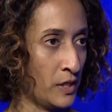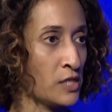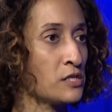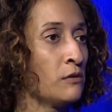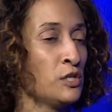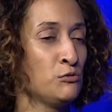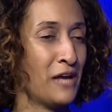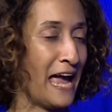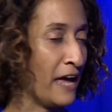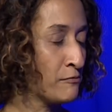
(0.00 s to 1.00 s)
So you
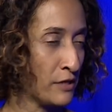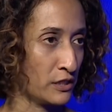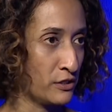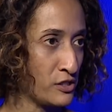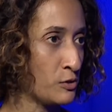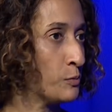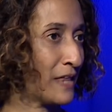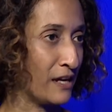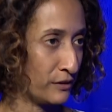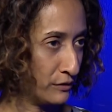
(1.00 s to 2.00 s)
can run a good school
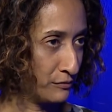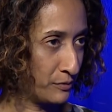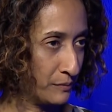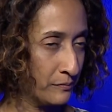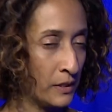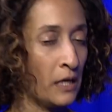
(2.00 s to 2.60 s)
without a uniform.